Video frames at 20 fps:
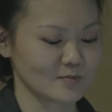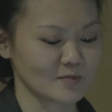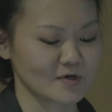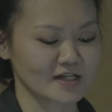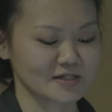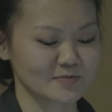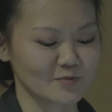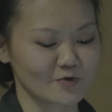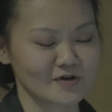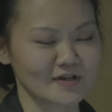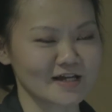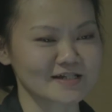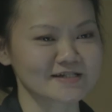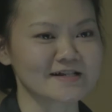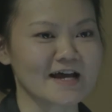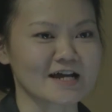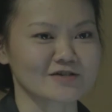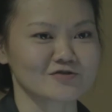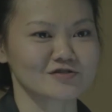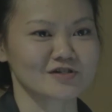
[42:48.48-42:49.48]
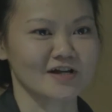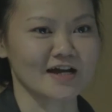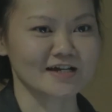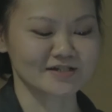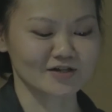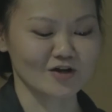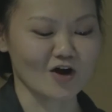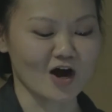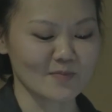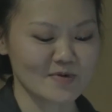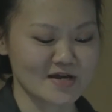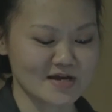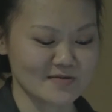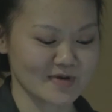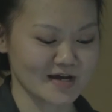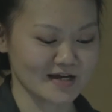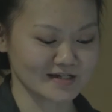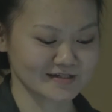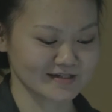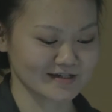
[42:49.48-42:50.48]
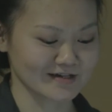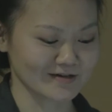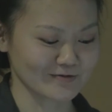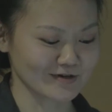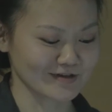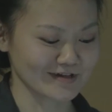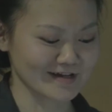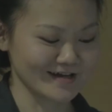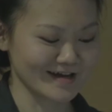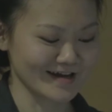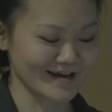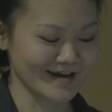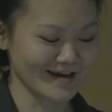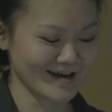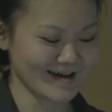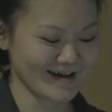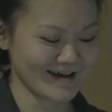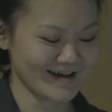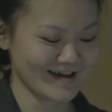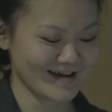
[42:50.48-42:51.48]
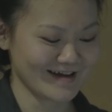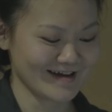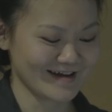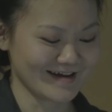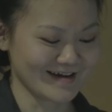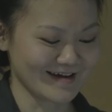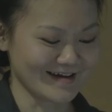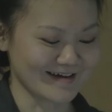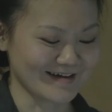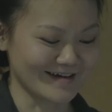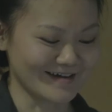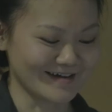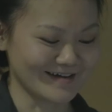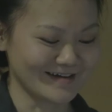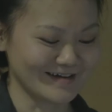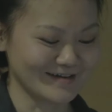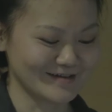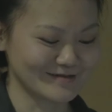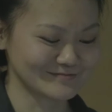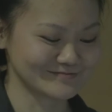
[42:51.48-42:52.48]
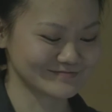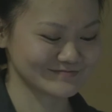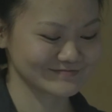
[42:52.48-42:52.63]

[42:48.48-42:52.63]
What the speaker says: It's more or less an exercise in copying and pasting, really. Copy